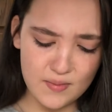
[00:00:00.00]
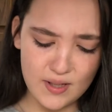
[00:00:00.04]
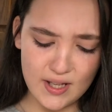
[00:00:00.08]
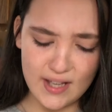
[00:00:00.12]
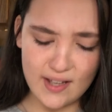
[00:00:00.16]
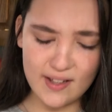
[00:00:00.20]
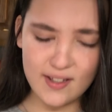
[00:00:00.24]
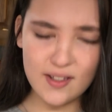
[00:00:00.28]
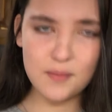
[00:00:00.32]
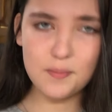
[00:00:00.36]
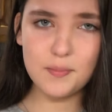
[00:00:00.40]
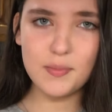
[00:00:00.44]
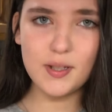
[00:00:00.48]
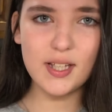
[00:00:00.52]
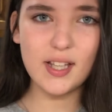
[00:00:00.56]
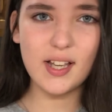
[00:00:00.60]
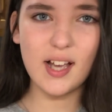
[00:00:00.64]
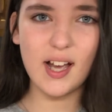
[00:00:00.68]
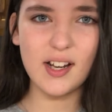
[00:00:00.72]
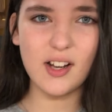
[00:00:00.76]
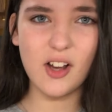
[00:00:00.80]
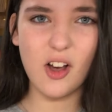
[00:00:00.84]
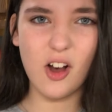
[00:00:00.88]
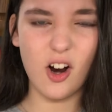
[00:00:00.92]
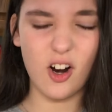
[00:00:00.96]
it can be
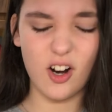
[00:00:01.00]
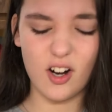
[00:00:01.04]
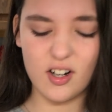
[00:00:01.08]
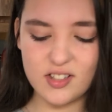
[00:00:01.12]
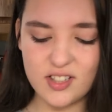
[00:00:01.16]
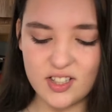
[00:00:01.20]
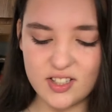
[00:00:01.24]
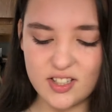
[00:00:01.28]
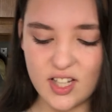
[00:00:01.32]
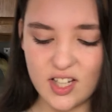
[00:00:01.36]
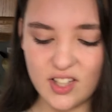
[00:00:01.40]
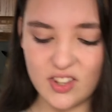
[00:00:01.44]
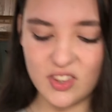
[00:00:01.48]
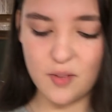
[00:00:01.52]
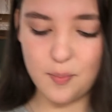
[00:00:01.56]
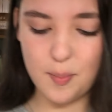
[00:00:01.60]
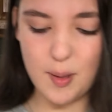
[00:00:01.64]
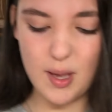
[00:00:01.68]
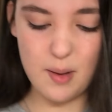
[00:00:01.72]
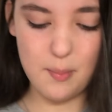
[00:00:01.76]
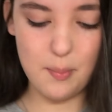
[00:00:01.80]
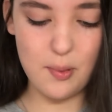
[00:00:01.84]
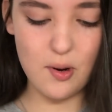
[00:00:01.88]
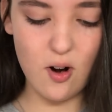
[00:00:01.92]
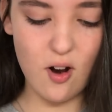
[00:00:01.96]
kind of hard to take the
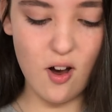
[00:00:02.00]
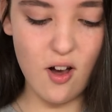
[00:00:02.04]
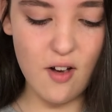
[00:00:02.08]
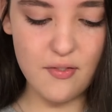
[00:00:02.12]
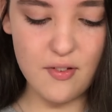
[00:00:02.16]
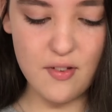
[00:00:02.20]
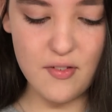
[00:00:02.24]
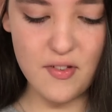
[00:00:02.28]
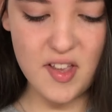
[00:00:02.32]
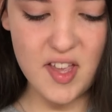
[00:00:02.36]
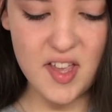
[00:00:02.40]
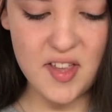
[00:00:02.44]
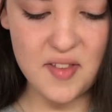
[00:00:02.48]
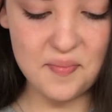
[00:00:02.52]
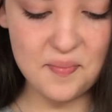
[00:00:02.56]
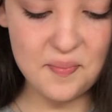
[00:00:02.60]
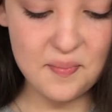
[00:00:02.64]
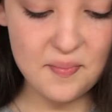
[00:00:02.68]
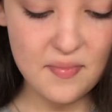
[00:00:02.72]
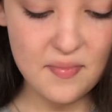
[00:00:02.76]
paper off of it